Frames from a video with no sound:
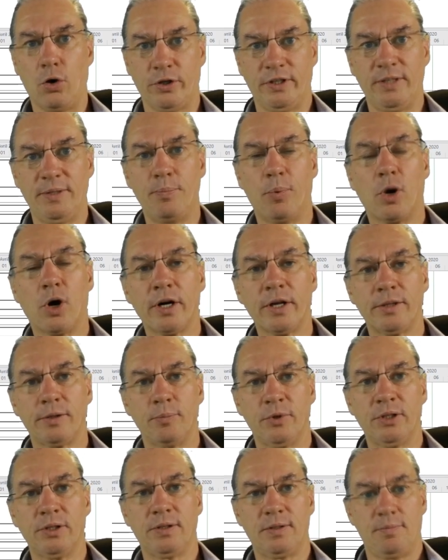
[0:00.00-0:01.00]
or
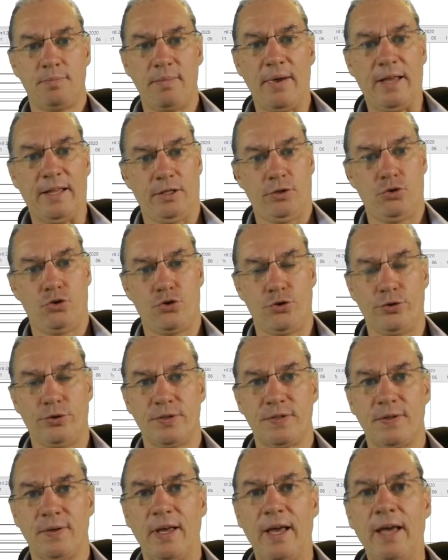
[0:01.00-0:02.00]
department manager
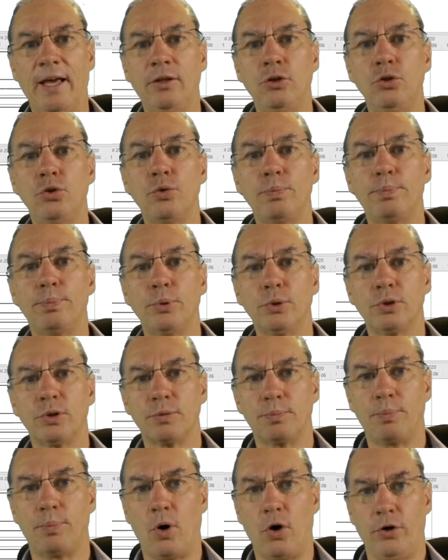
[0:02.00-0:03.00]
and you
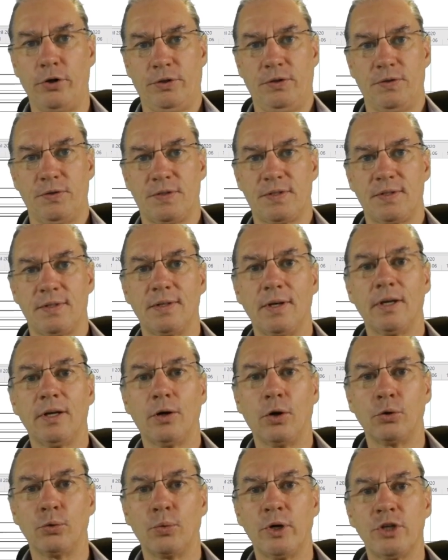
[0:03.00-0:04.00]
put points
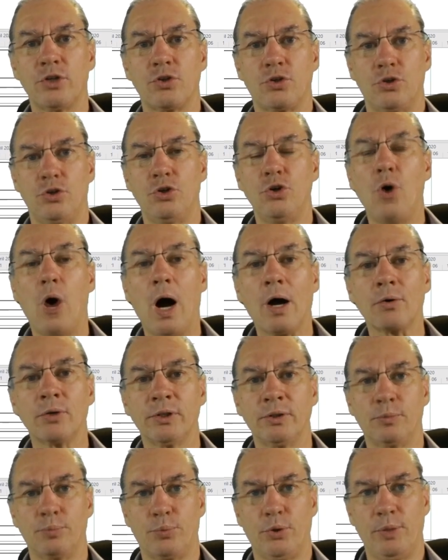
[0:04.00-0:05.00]
on which you
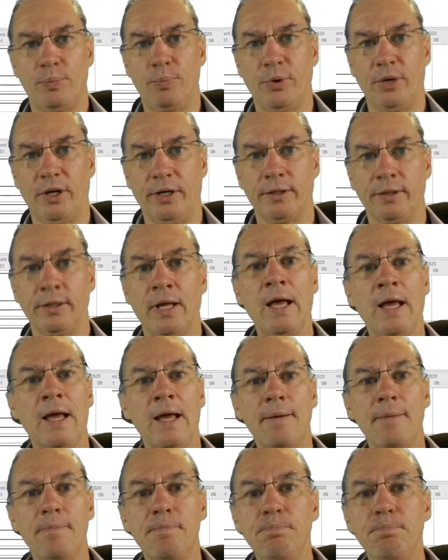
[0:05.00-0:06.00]
aren't prepared,
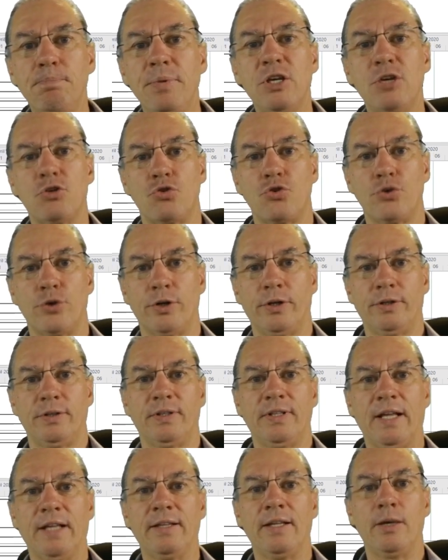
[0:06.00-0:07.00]
be sure
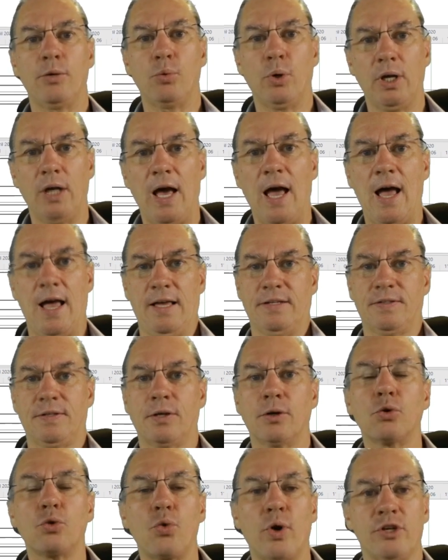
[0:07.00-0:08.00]
that they will
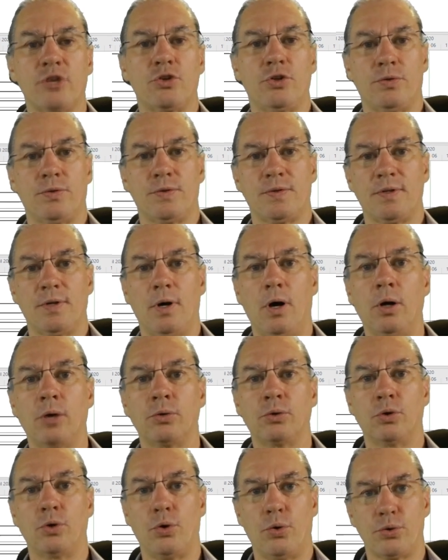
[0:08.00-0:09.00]
ask questions
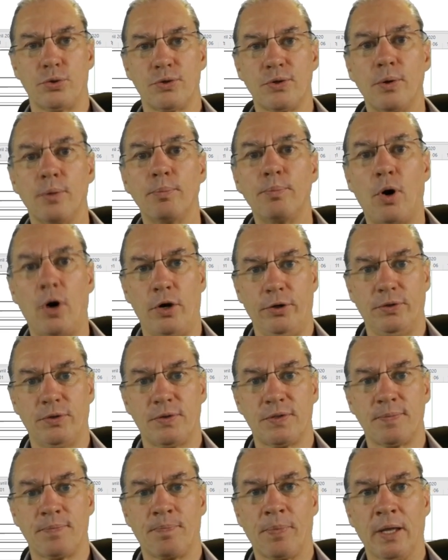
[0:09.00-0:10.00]
on those
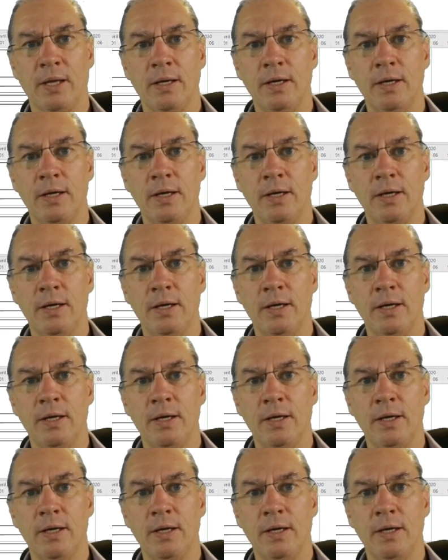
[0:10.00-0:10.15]
points.